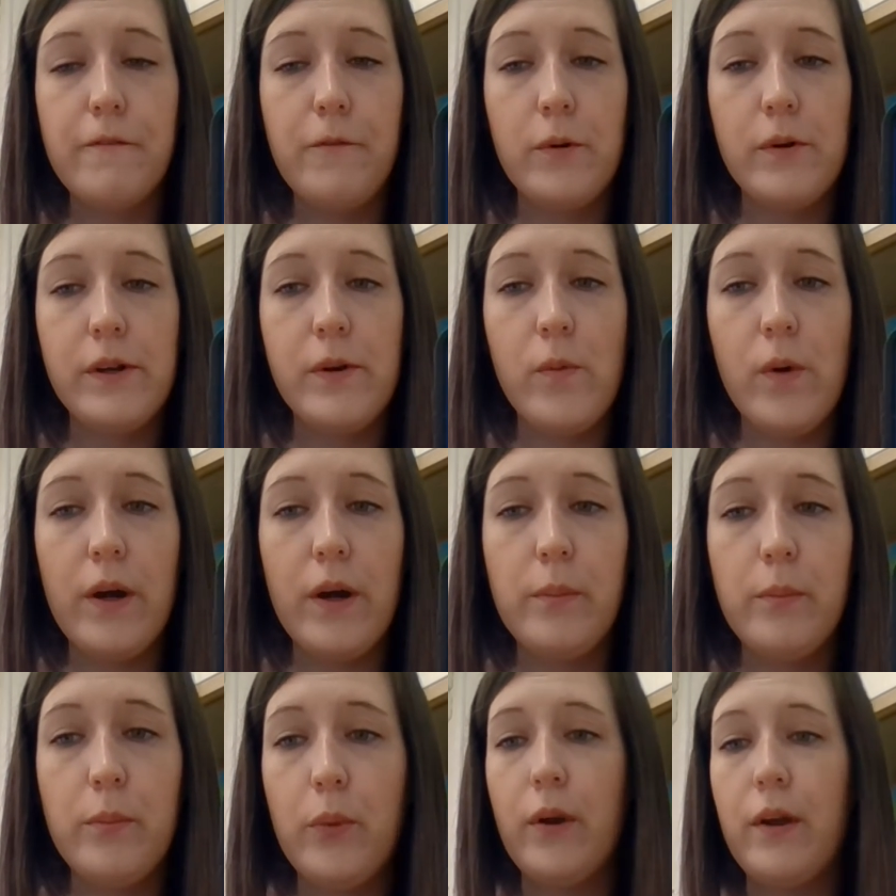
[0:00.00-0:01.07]

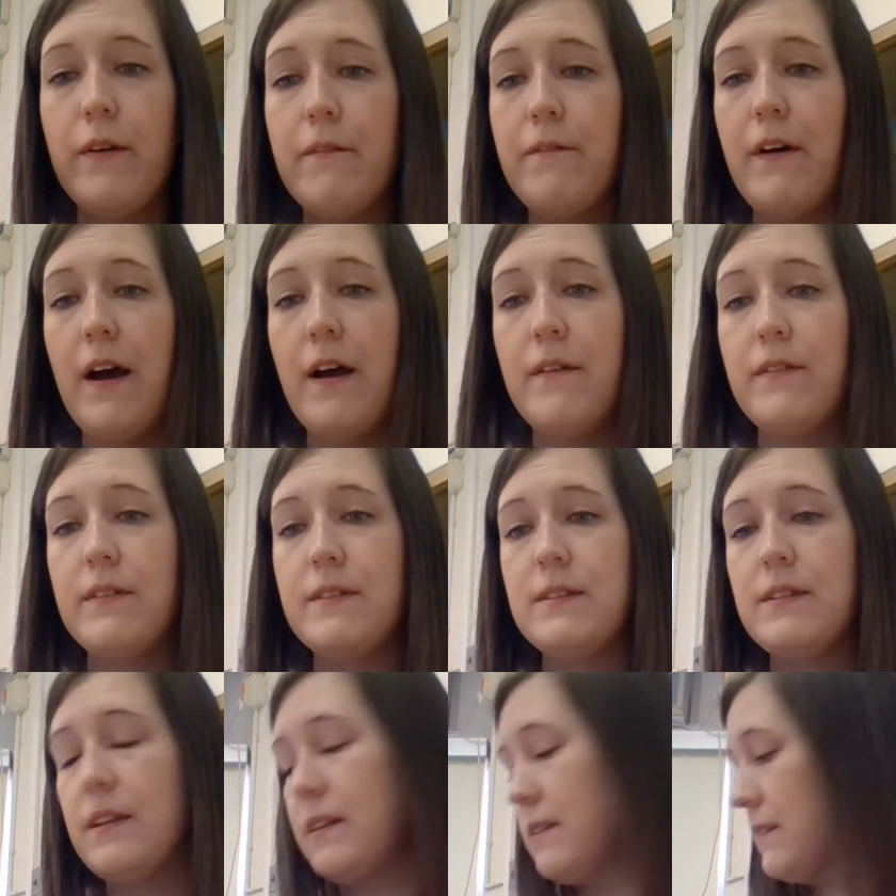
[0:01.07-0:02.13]

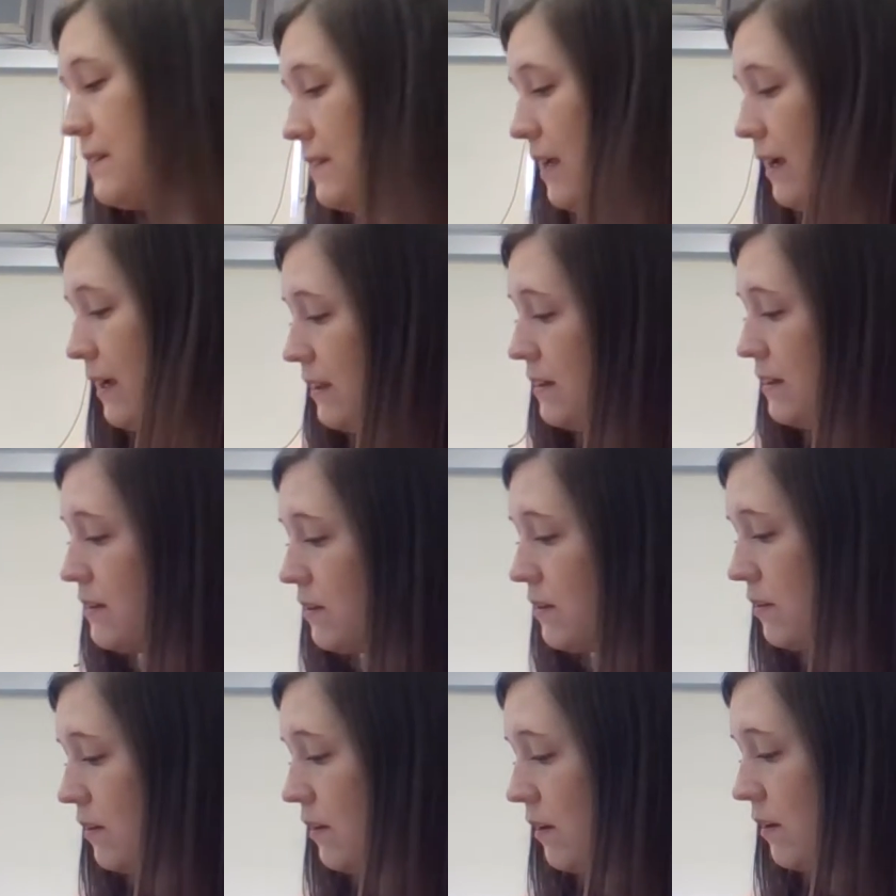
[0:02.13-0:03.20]
41.56
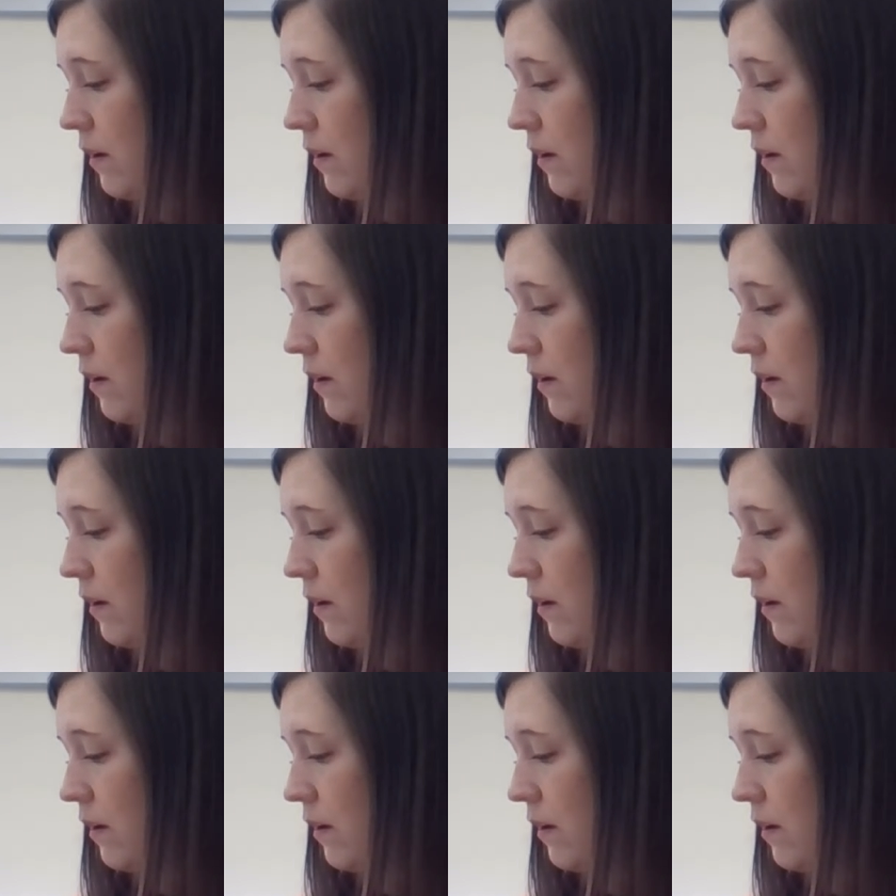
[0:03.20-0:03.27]
seconds.